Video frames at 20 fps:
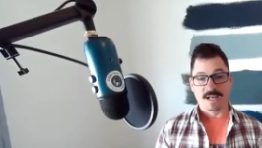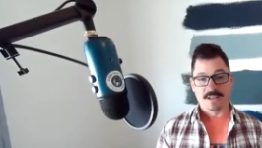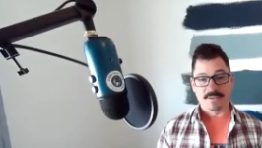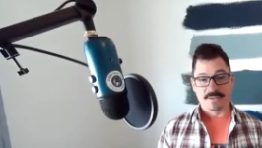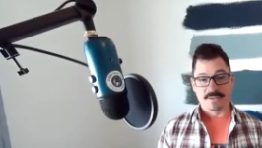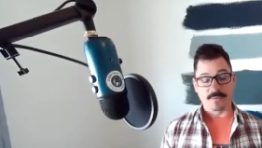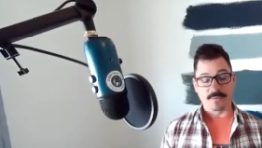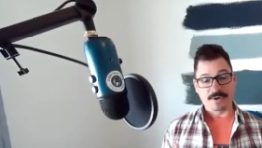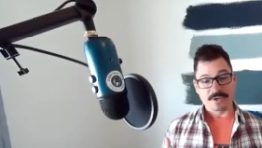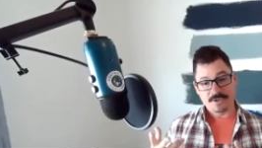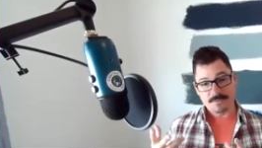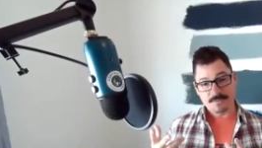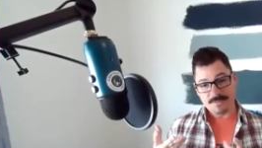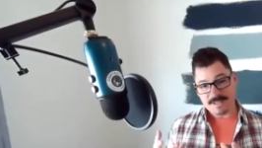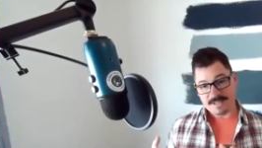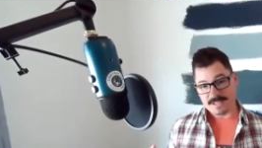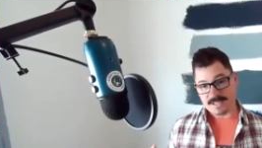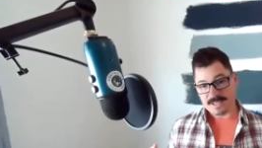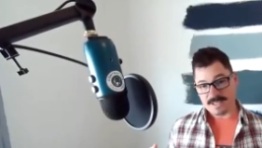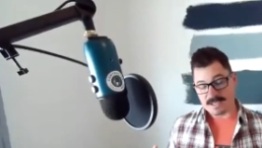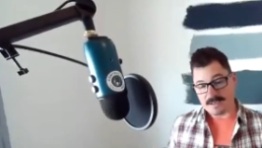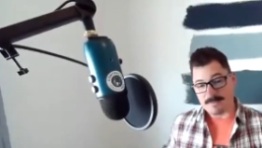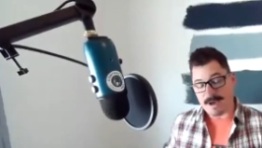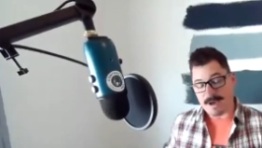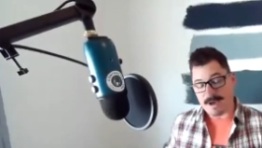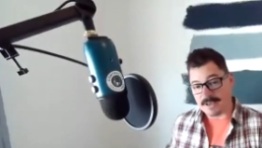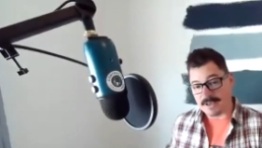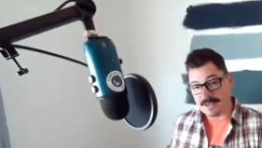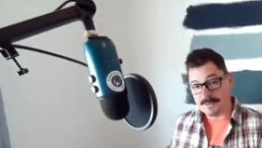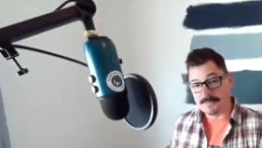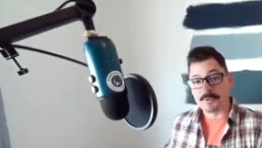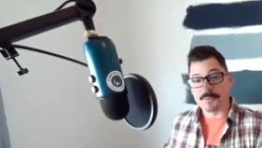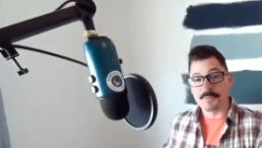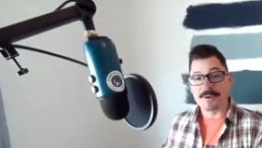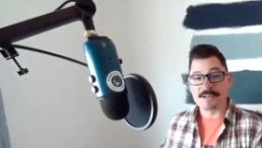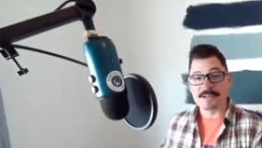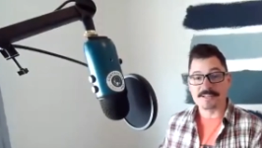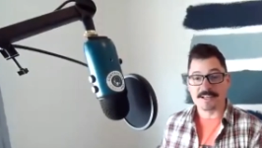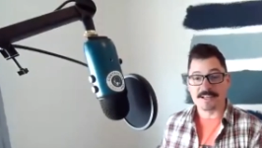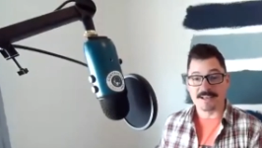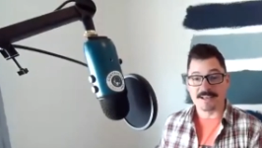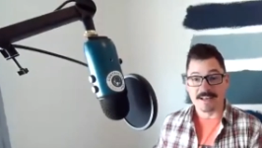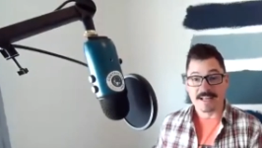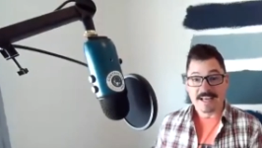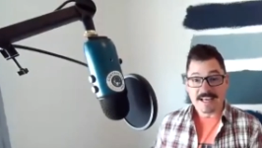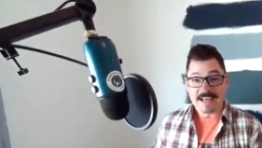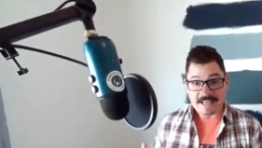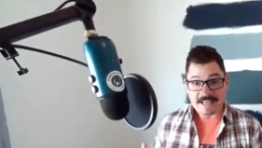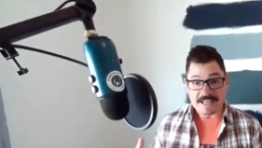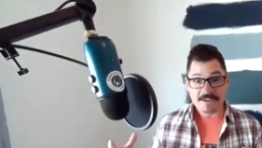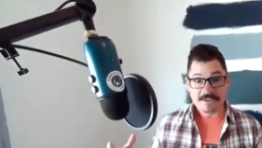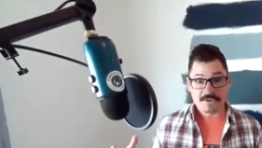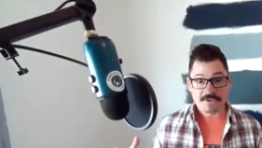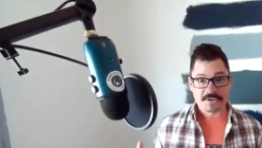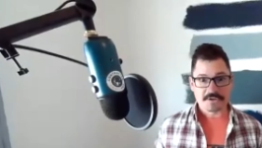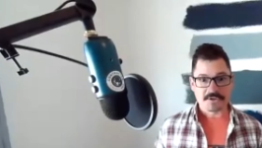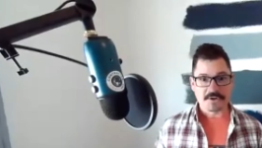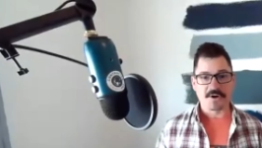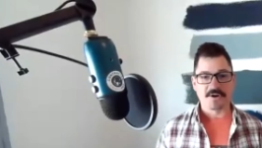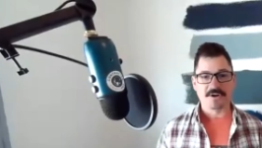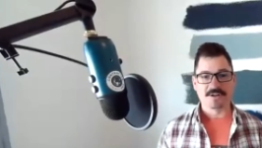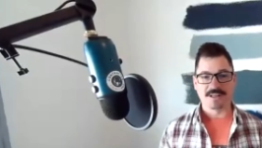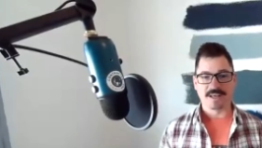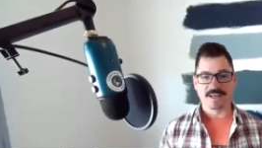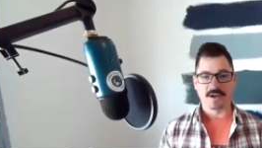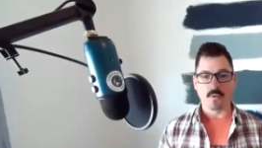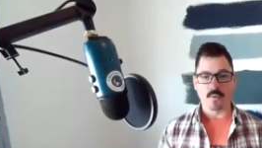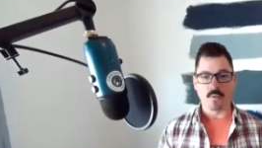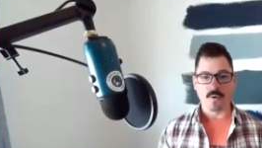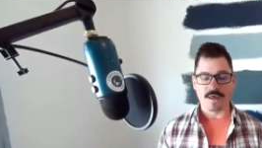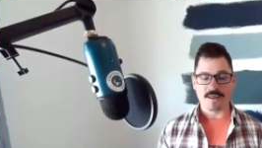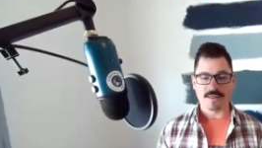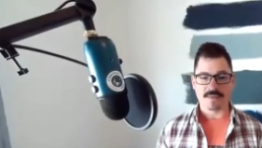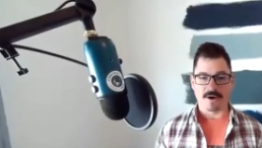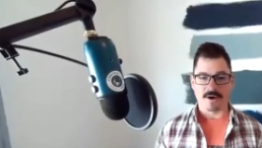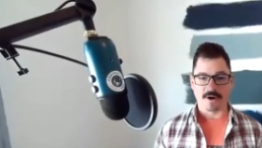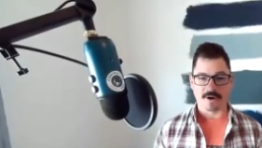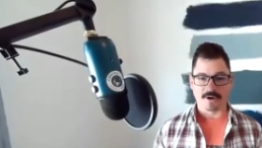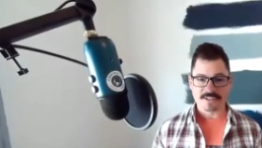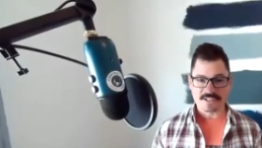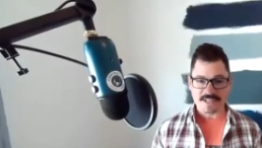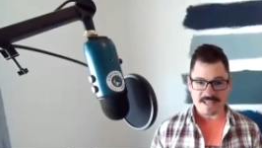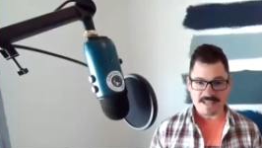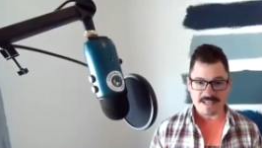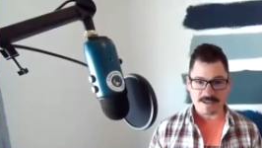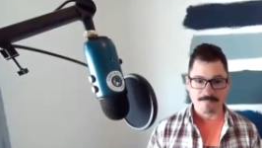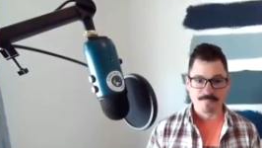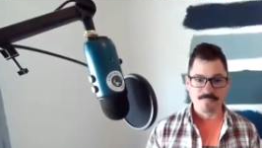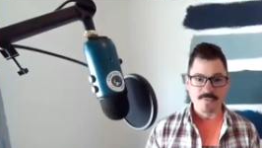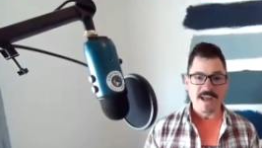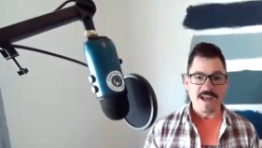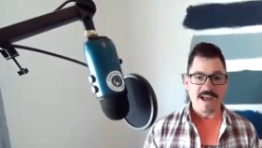that we should be thinking about implementing and installing with our team.